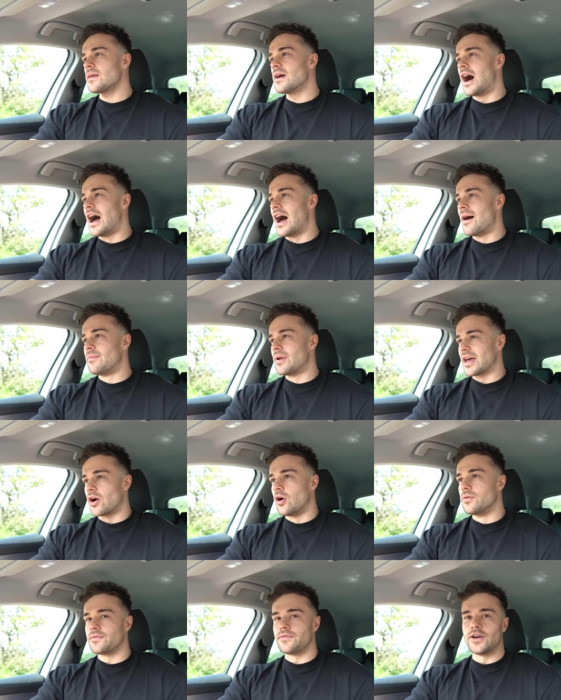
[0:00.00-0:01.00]
um,
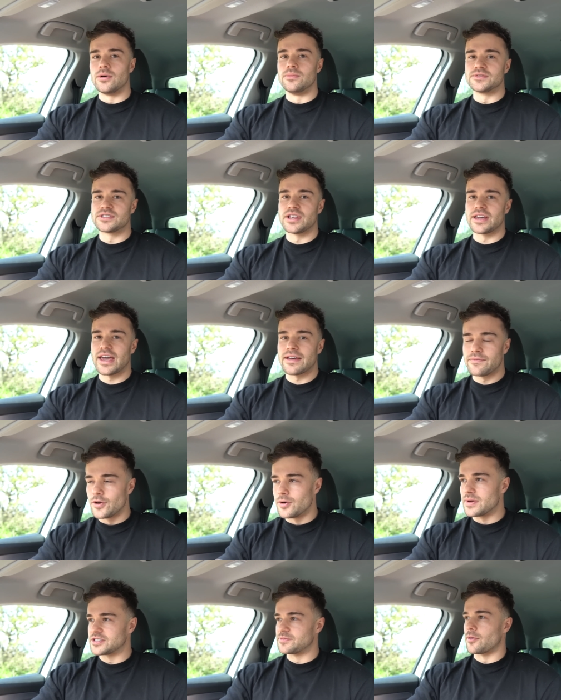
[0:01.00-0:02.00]
like on films to get
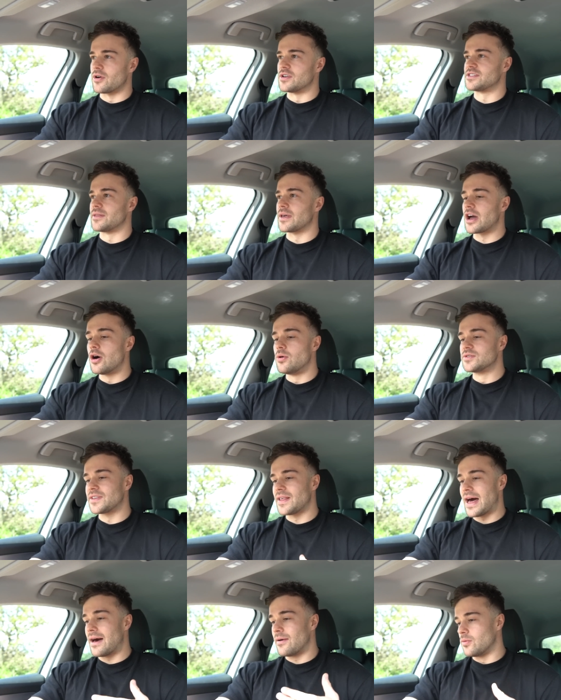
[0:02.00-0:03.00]
film experience. And the goal was
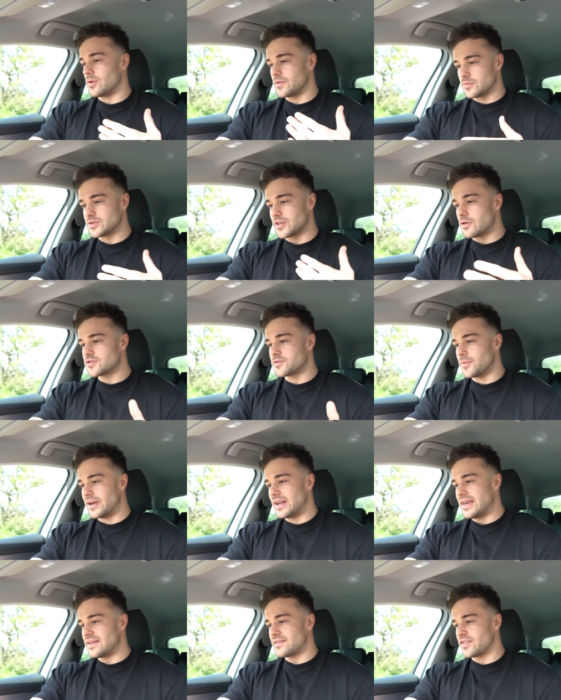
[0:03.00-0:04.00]
that was, was
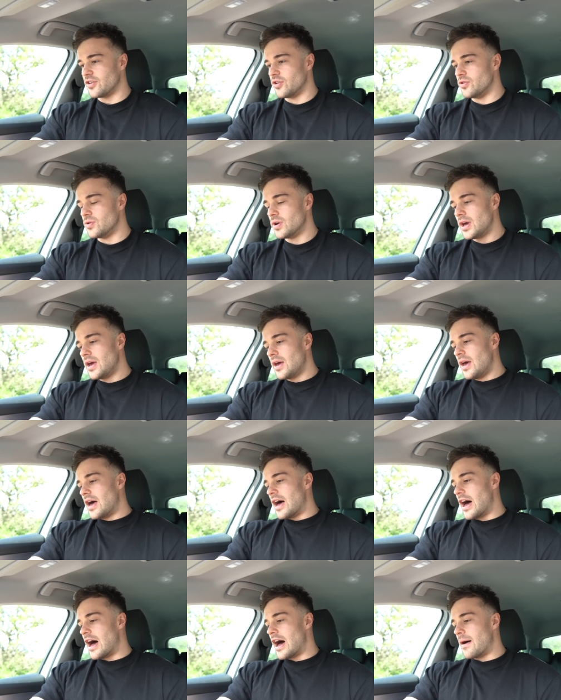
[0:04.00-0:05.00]
ultimately to
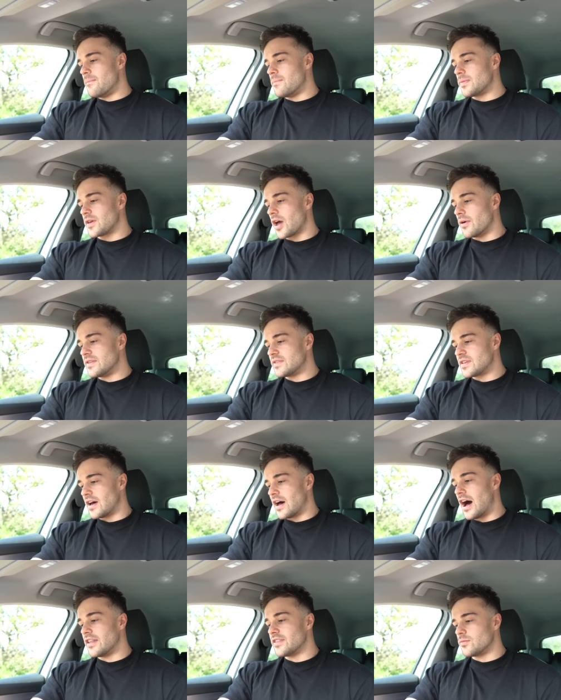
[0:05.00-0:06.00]
um, go
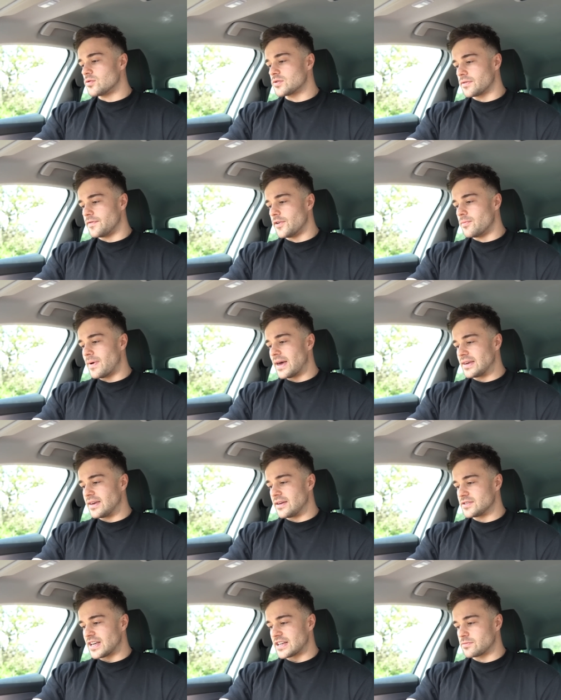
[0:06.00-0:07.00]
into underwater filmmaking
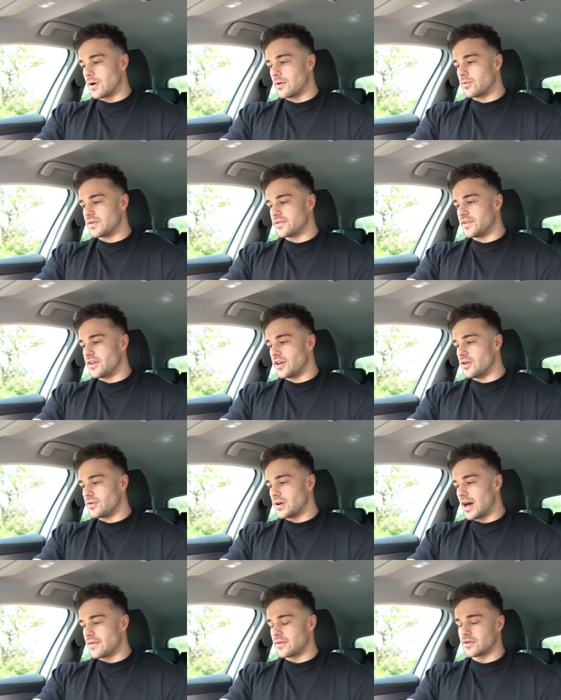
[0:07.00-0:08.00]
because that's what I wanted to do. Uh,